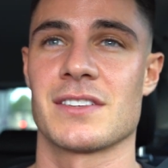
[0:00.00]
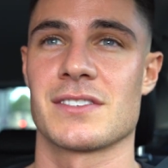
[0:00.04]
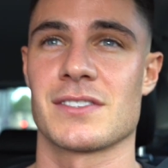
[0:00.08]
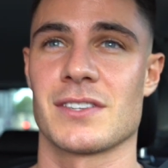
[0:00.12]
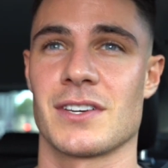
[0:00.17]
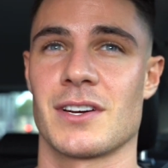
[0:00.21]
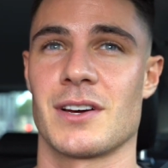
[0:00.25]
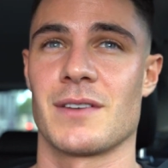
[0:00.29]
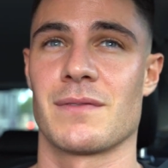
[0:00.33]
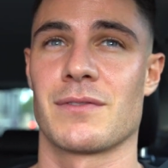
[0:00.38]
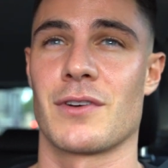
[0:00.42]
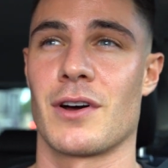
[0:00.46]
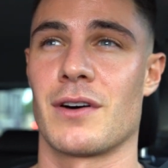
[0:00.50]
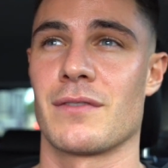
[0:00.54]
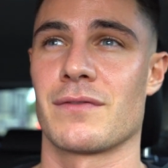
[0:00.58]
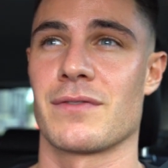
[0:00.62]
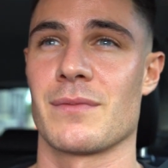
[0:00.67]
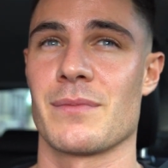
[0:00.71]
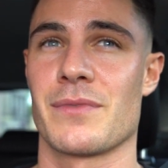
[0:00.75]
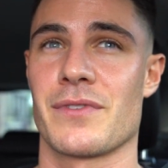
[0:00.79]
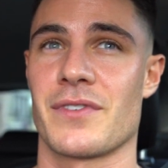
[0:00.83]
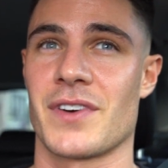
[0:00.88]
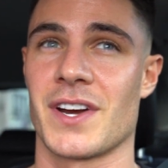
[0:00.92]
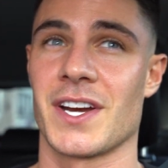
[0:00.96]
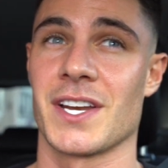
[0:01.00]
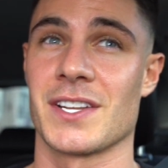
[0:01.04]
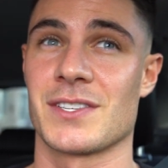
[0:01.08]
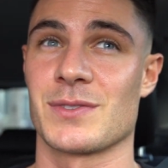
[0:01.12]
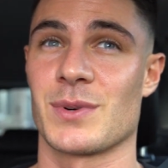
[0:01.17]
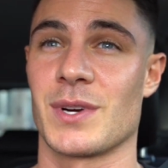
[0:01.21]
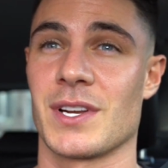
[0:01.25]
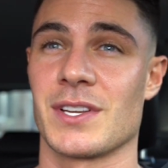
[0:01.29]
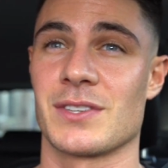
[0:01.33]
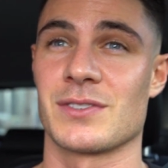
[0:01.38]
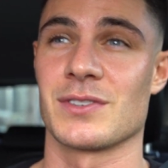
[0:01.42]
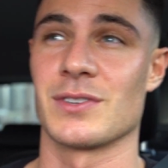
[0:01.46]
So I've gone from 3 to
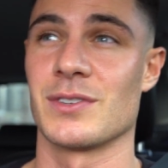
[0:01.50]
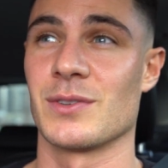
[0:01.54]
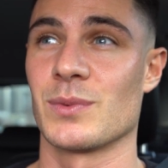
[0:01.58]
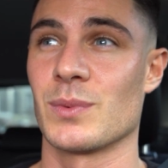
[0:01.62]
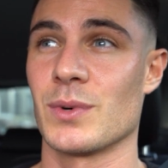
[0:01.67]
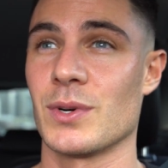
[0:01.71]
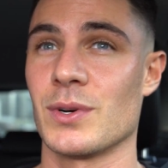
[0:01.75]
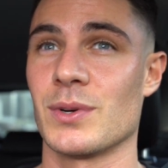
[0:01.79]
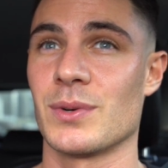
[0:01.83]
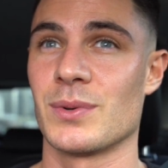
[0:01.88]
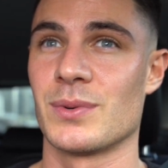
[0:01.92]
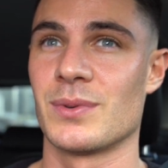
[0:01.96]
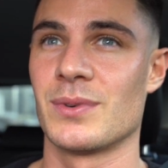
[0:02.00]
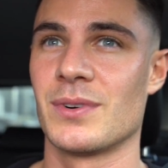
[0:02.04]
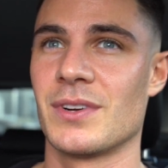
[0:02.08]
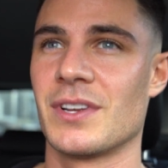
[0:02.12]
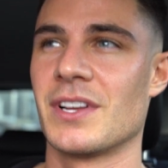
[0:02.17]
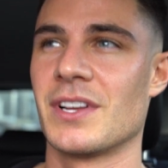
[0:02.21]
22. Woo!